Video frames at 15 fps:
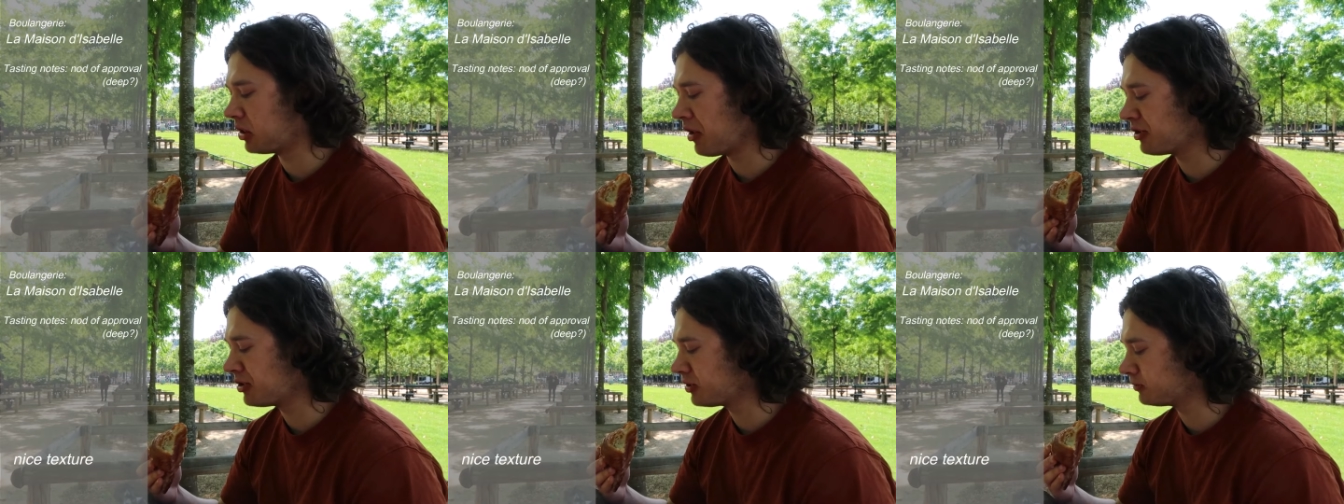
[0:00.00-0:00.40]

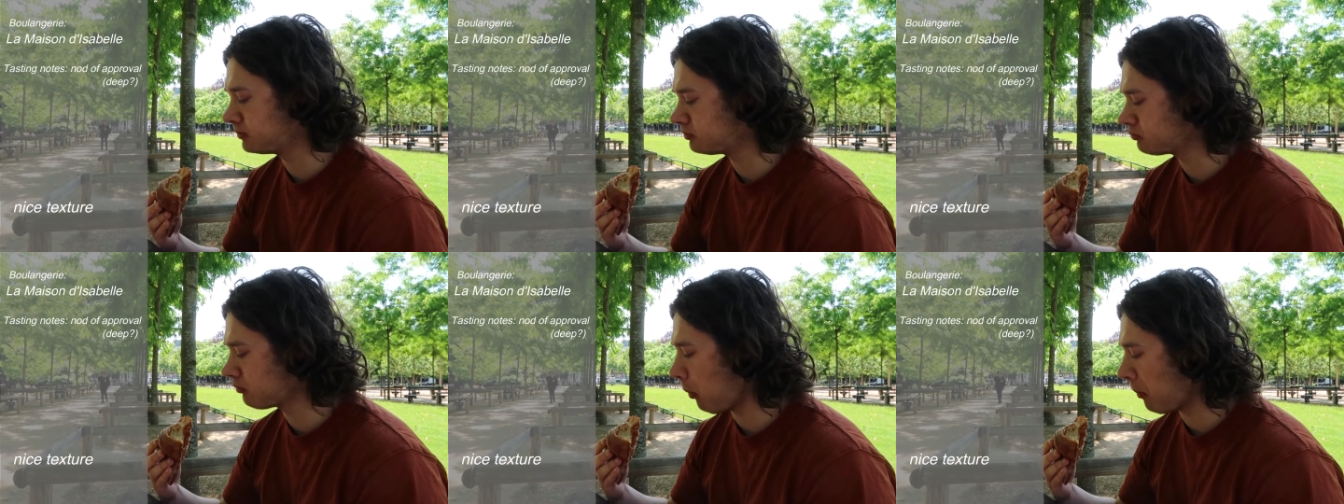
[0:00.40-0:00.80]
nice.
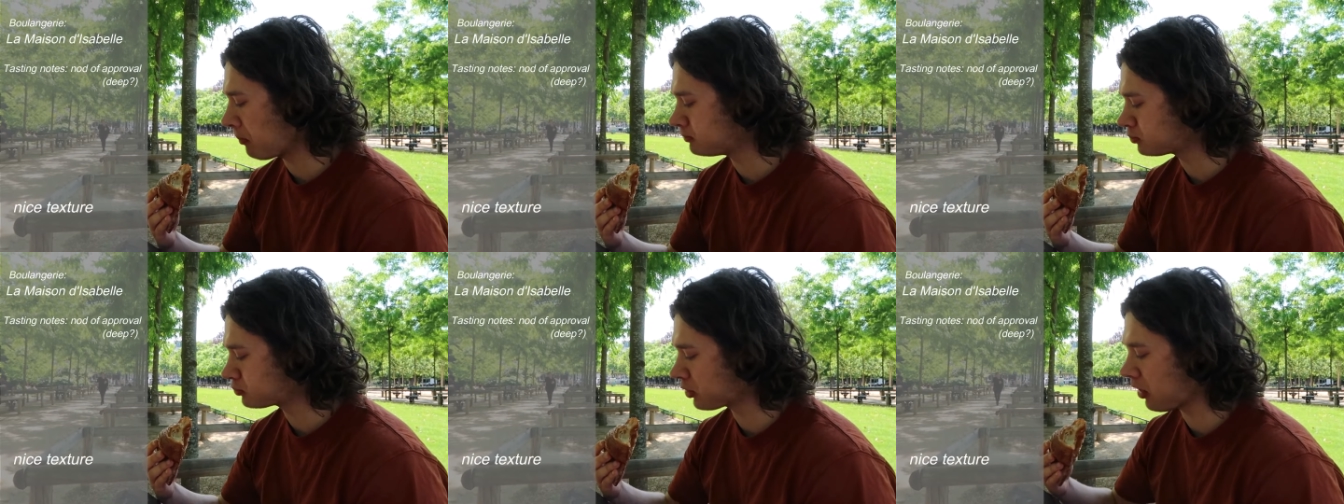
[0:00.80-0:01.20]

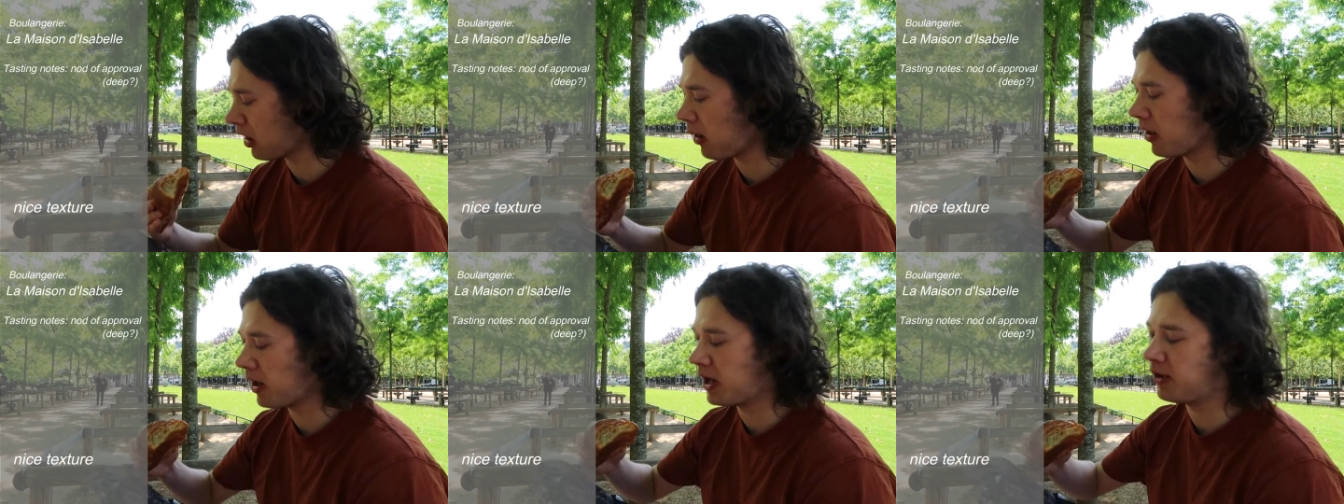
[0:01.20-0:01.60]
Mm. The
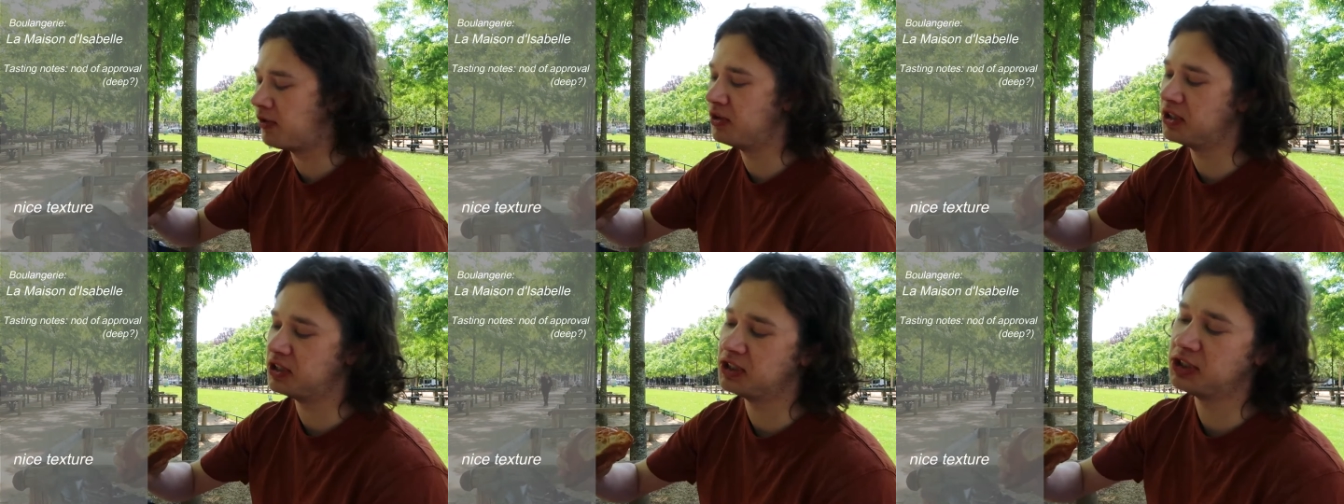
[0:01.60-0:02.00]

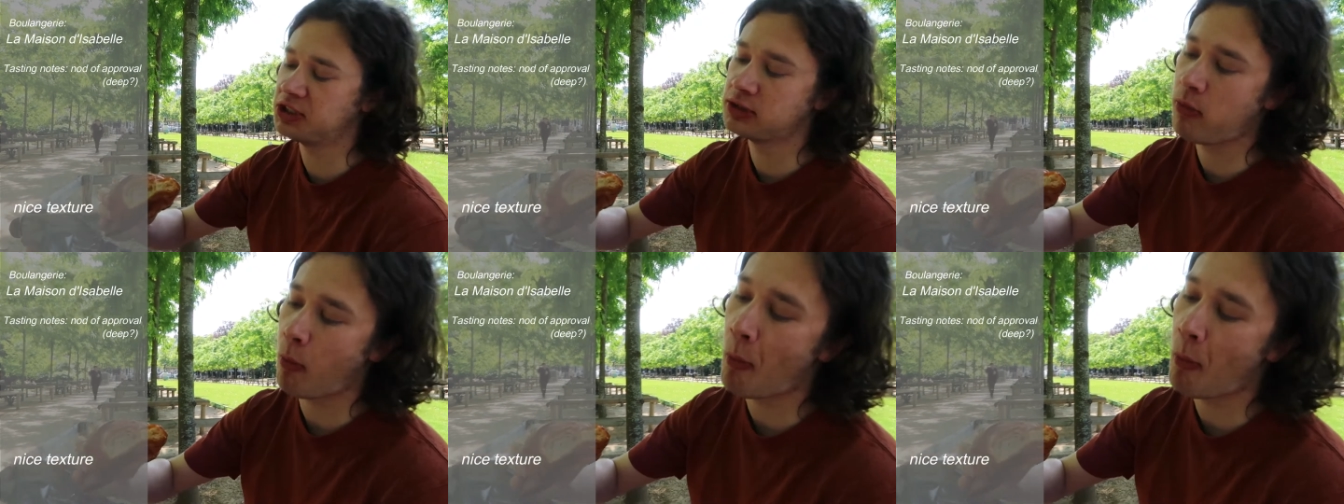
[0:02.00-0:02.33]
whole